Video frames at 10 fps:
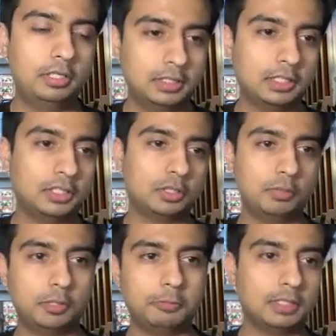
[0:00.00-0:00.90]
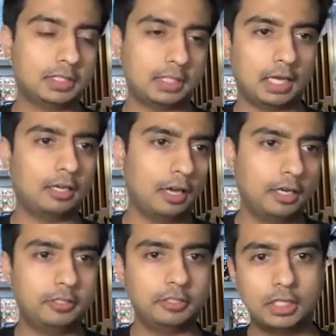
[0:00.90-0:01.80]
distinction between
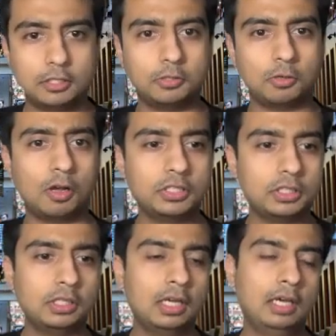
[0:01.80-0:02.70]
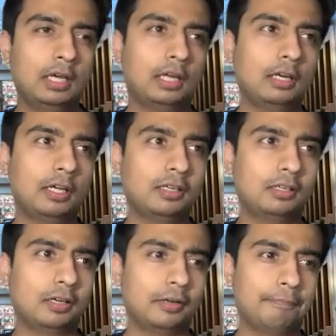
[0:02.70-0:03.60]
psychiatry and neurology, and like
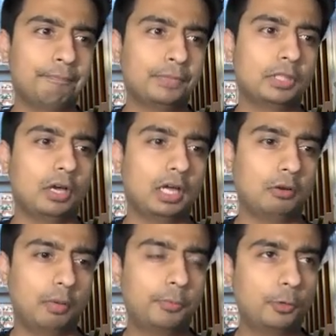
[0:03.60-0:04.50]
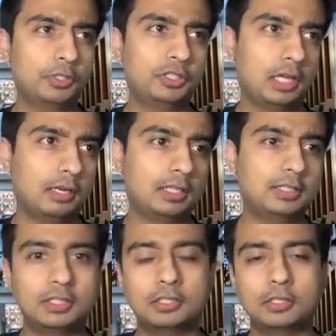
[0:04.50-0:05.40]
an approach that
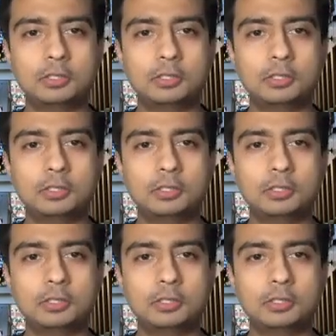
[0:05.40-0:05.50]
exists in the